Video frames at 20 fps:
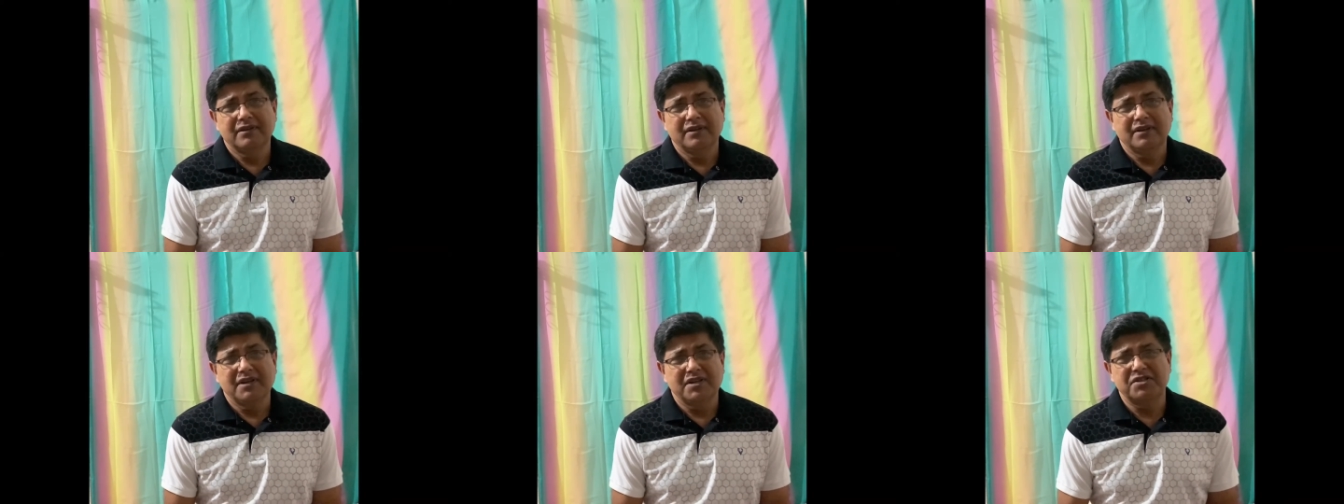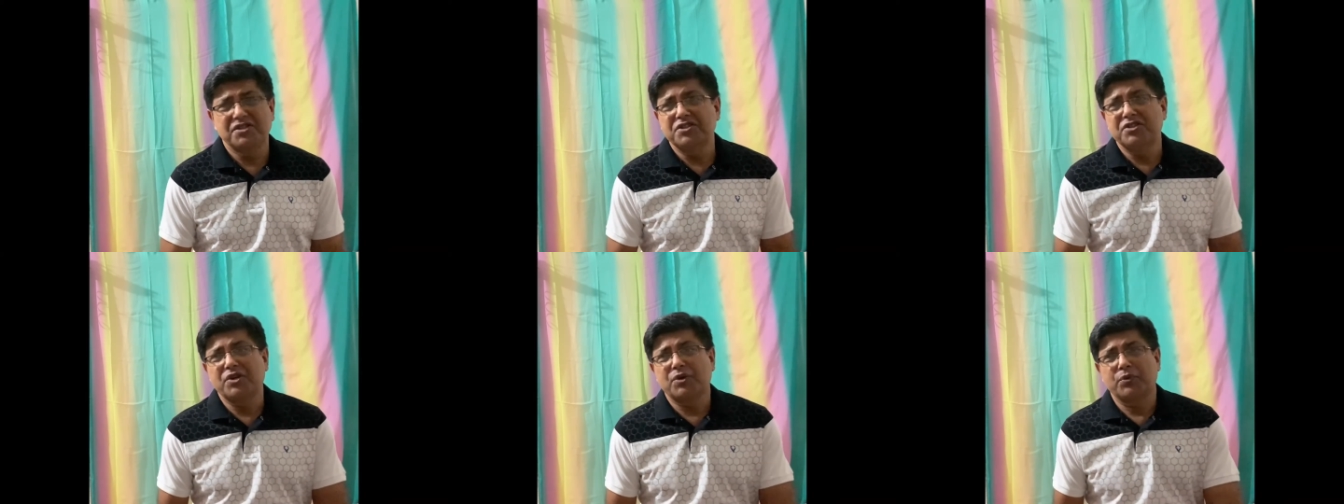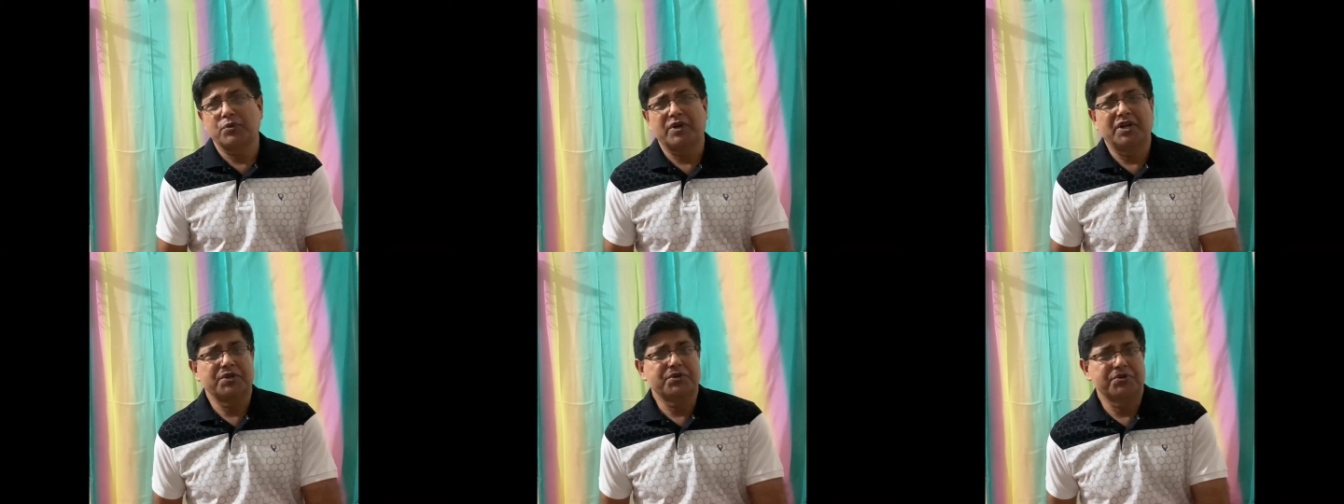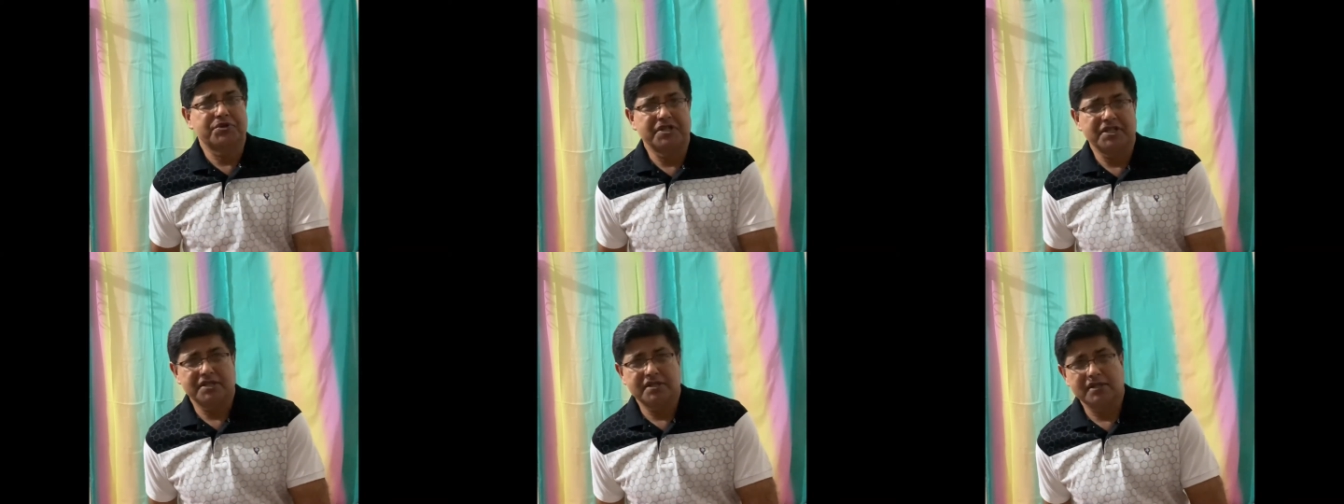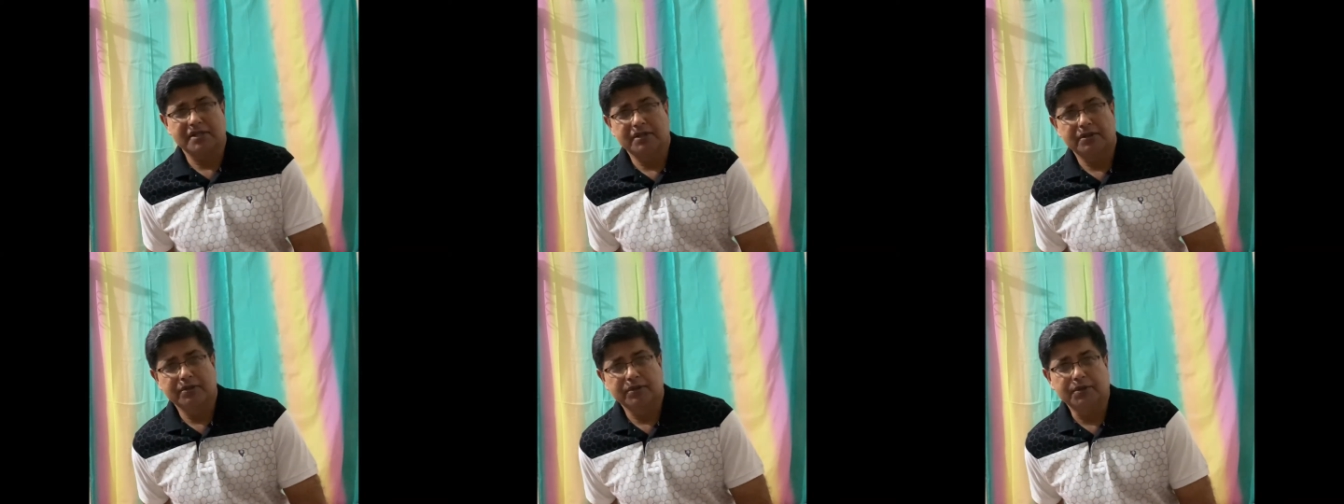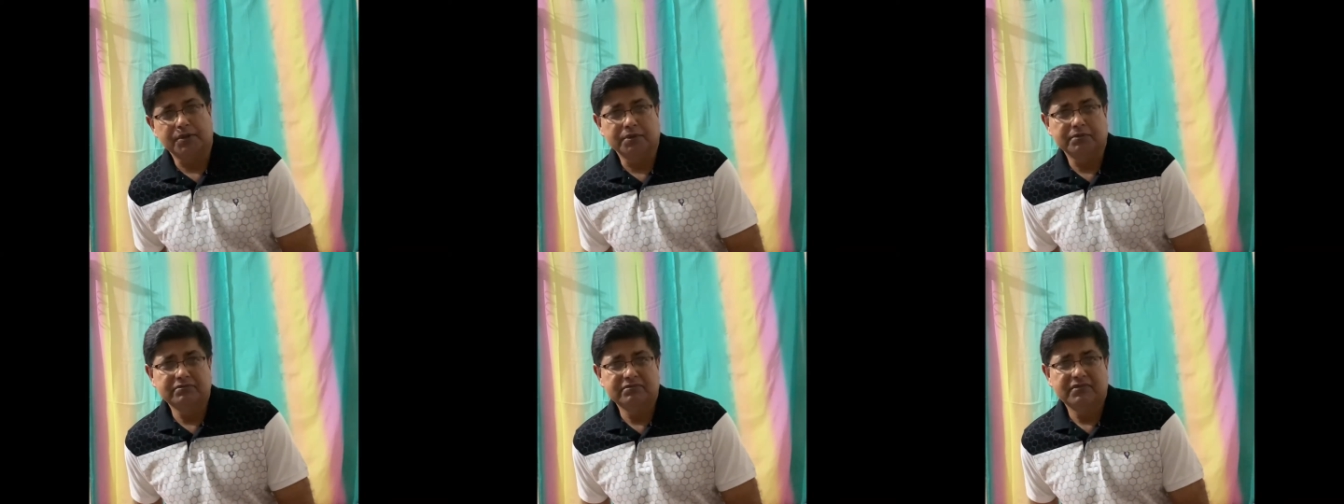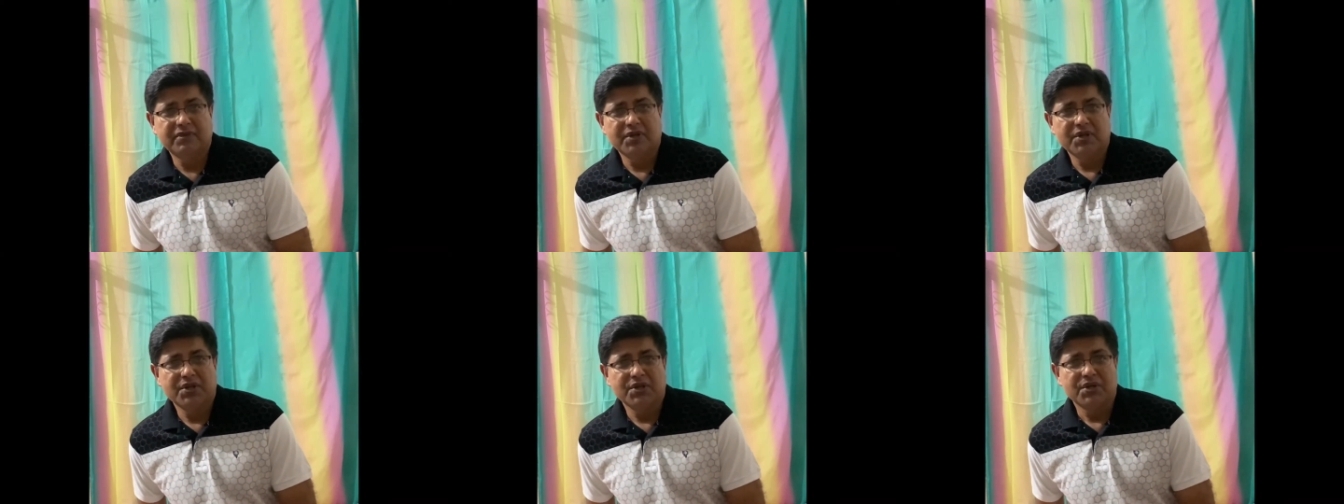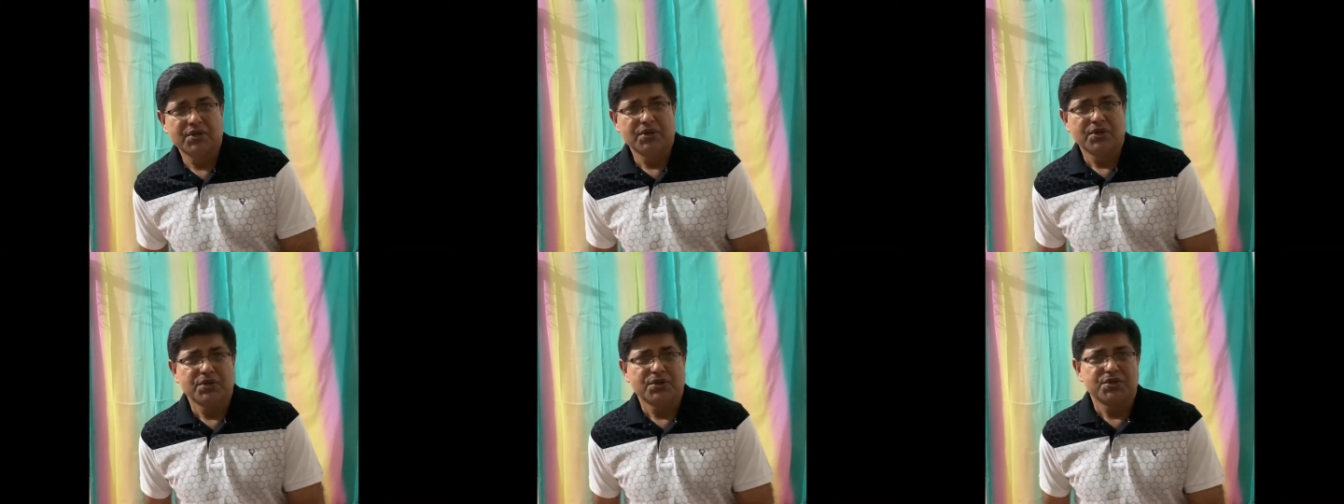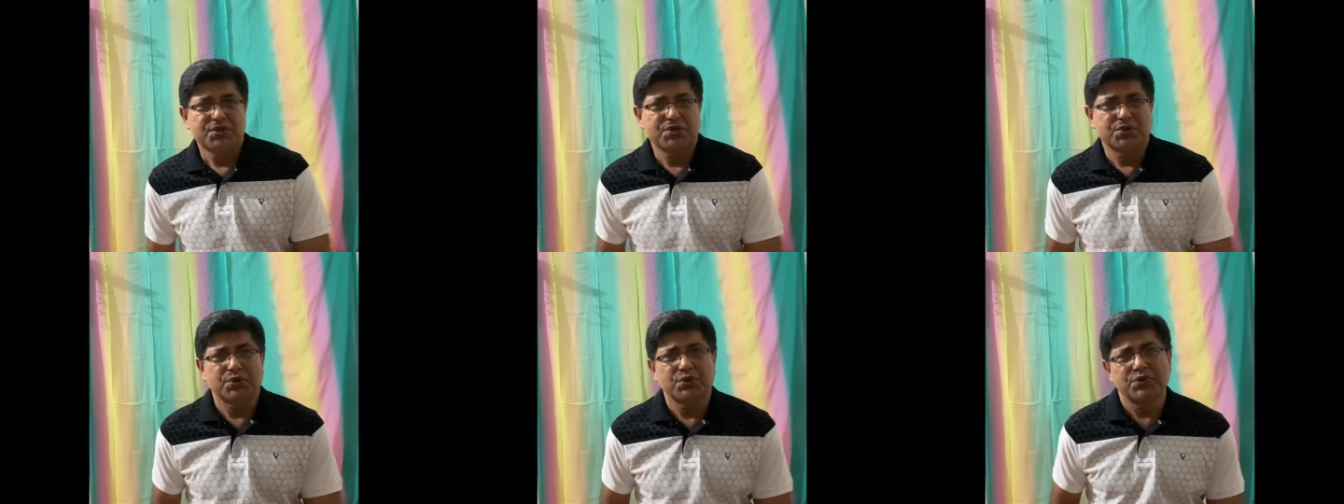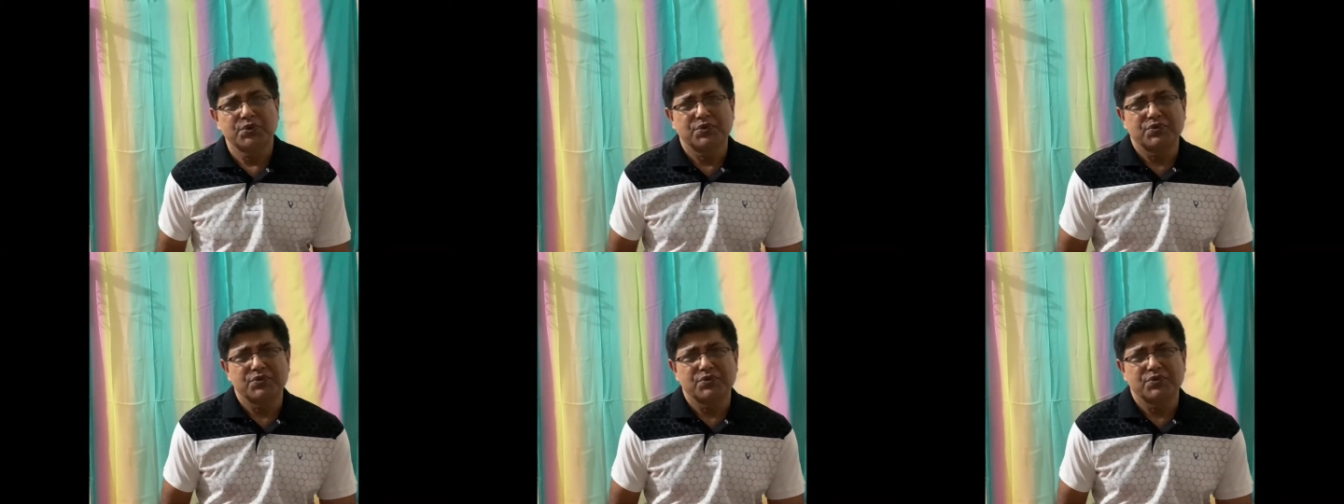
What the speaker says: He did not want to return home. So